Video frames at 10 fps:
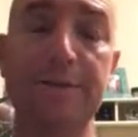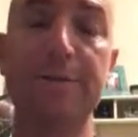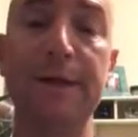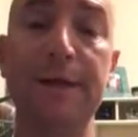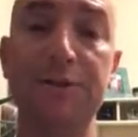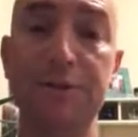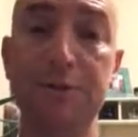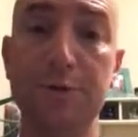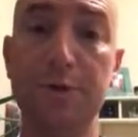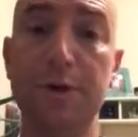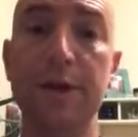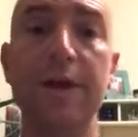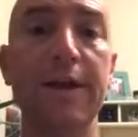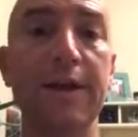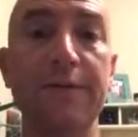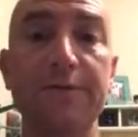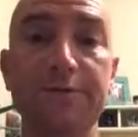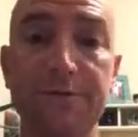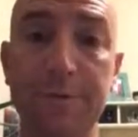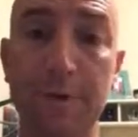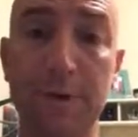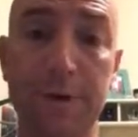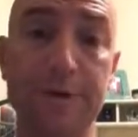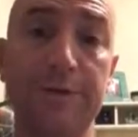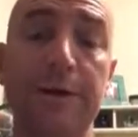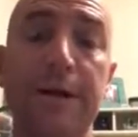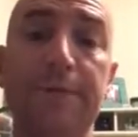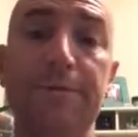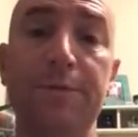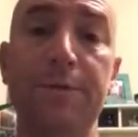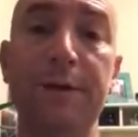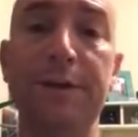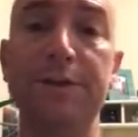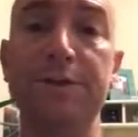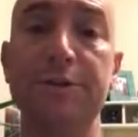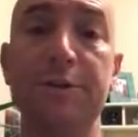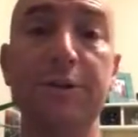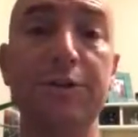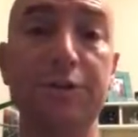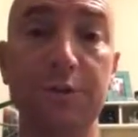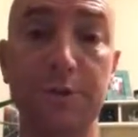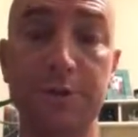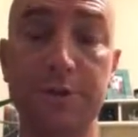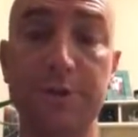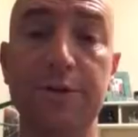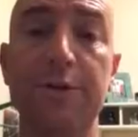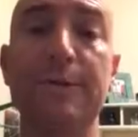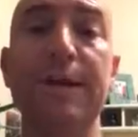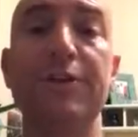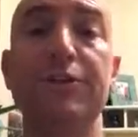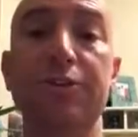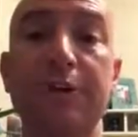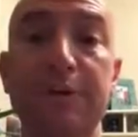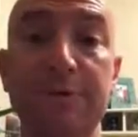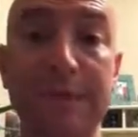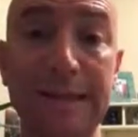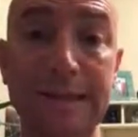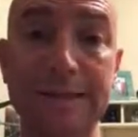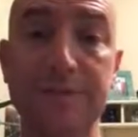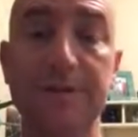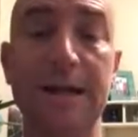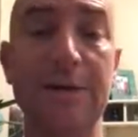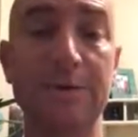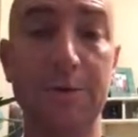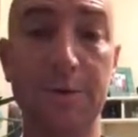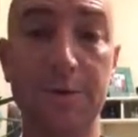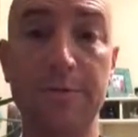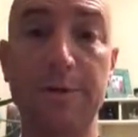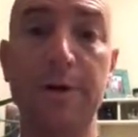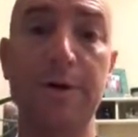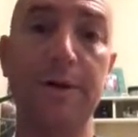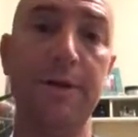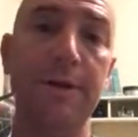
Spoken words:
They're making sure his footwork is right. They're making sure his shoulder is good. They're making sure his release is good, how he's holding the ball.